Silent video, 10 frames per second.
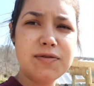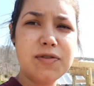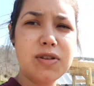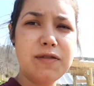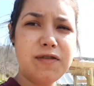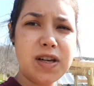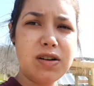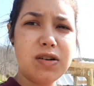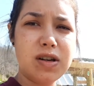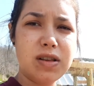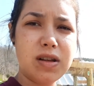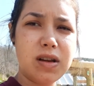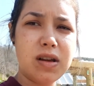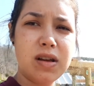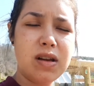for the feeder and
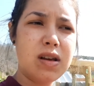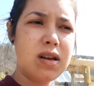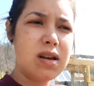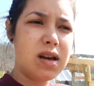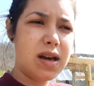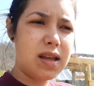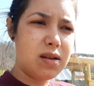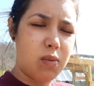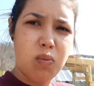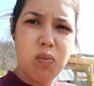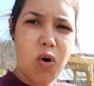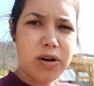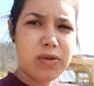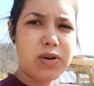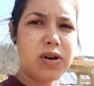the
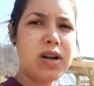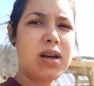waterer.